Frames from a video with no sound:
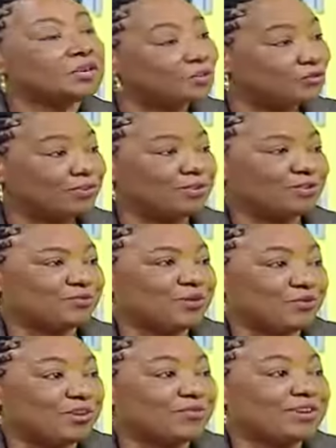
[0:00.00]
thank you first of
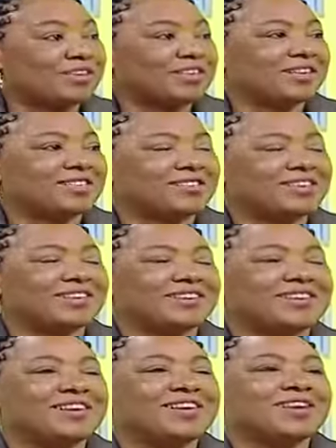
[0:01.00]
all for inviting us.
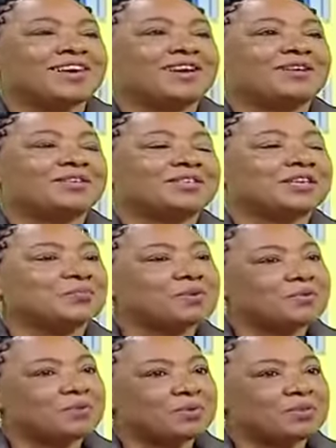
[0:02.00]
I'll start
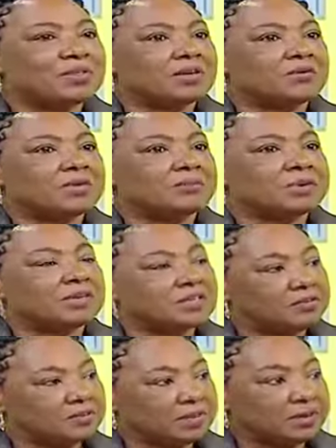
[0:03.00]
maybe with what
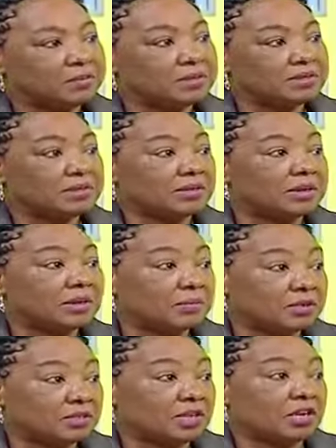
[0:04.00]
palliative care means in a
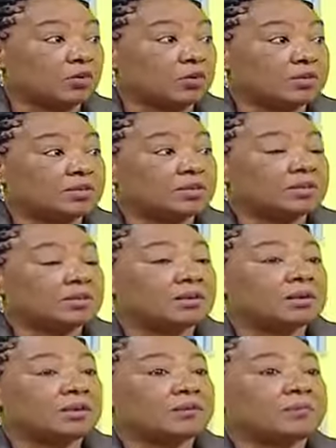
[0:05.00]
layman's language.
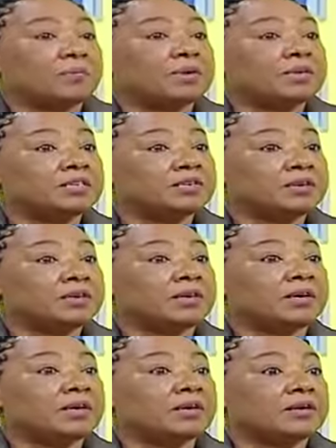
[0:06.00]
Palliative
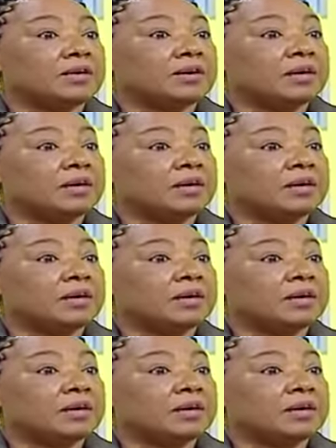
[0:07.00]
care,